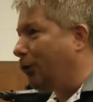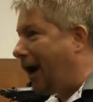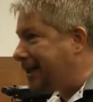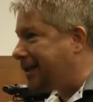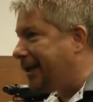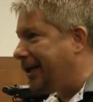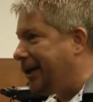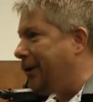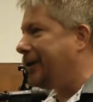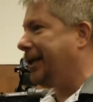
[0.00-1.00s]
trusted
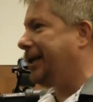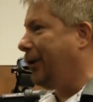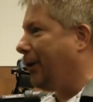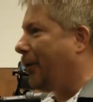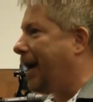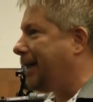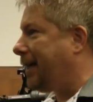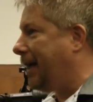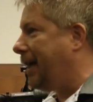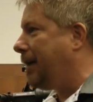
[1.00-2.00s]
you to do the right
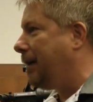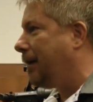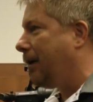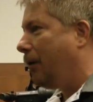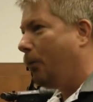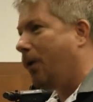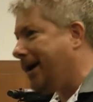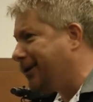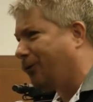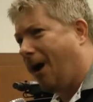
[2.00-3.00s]
thing.
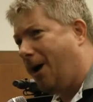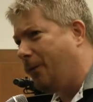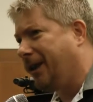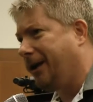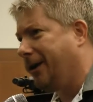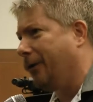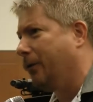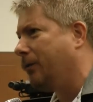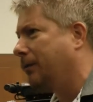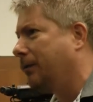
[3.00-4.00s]
What is wrong with you?